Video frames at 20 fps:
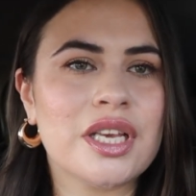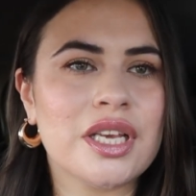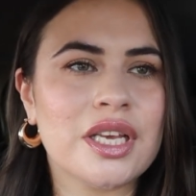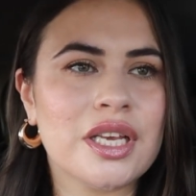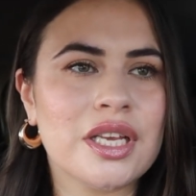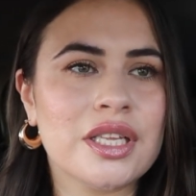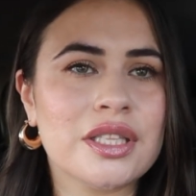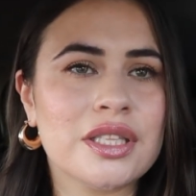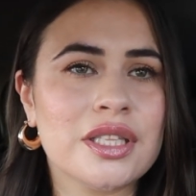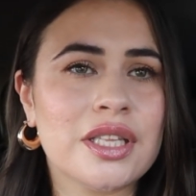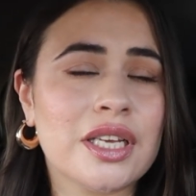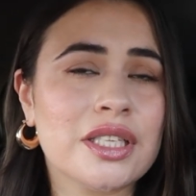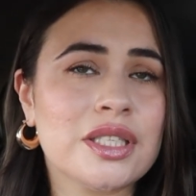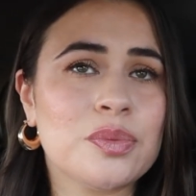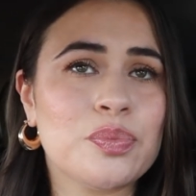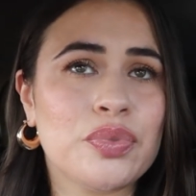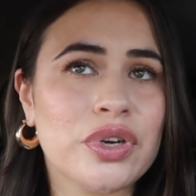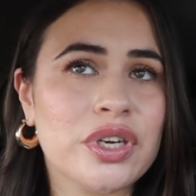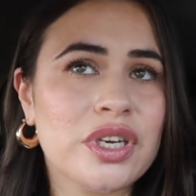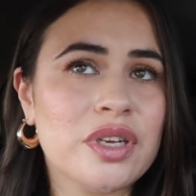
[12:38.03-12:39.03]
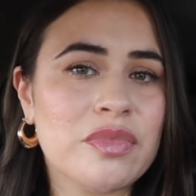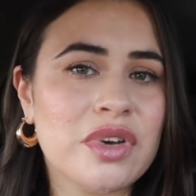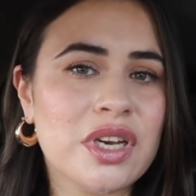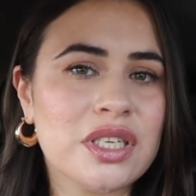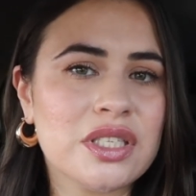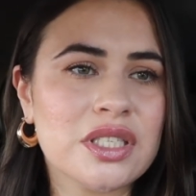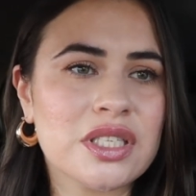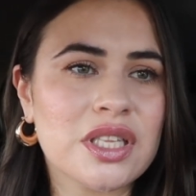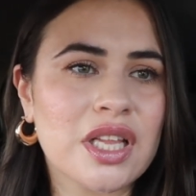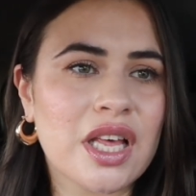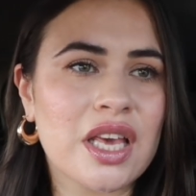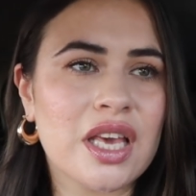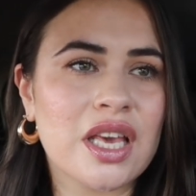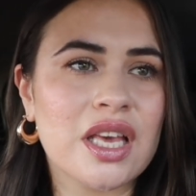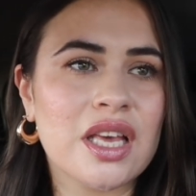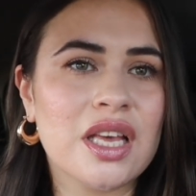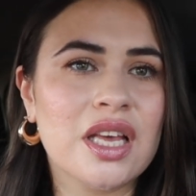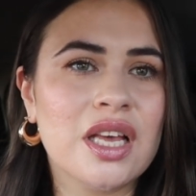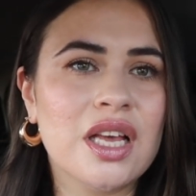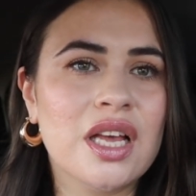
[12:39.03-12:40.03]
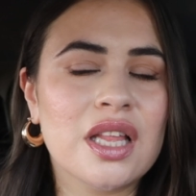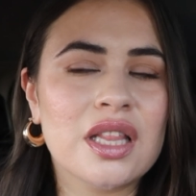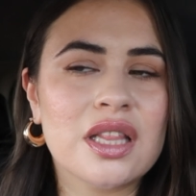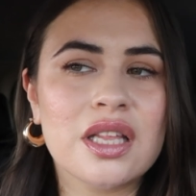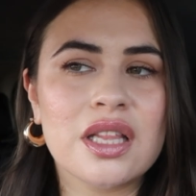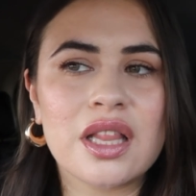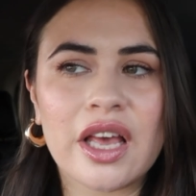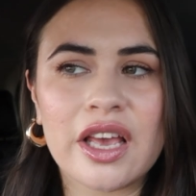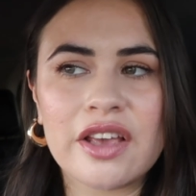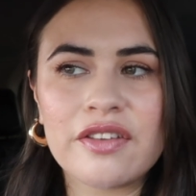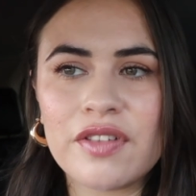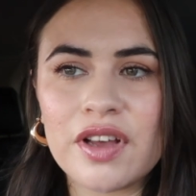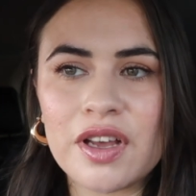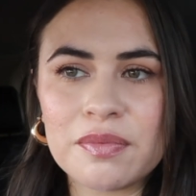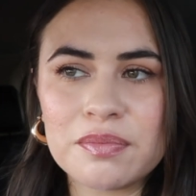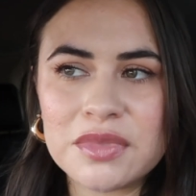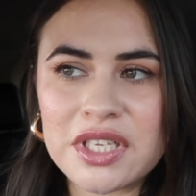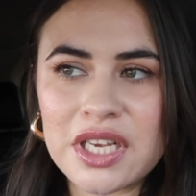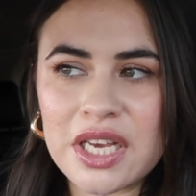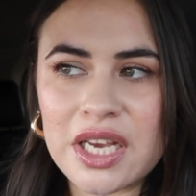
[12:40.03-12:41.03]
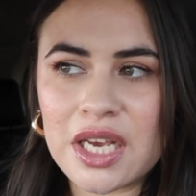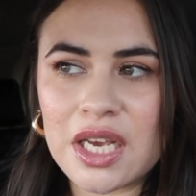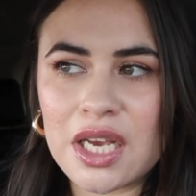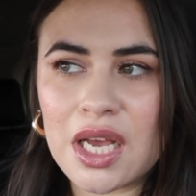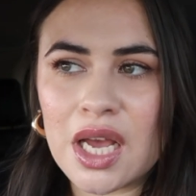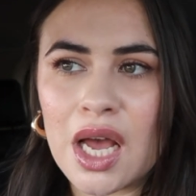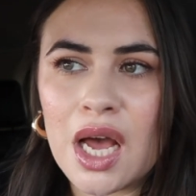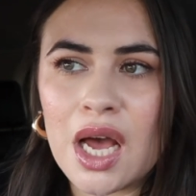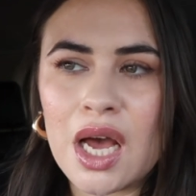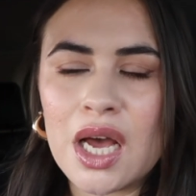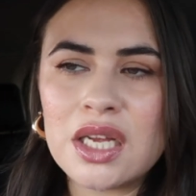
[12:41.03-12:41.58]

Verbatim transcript: And that's pretty much like the life update.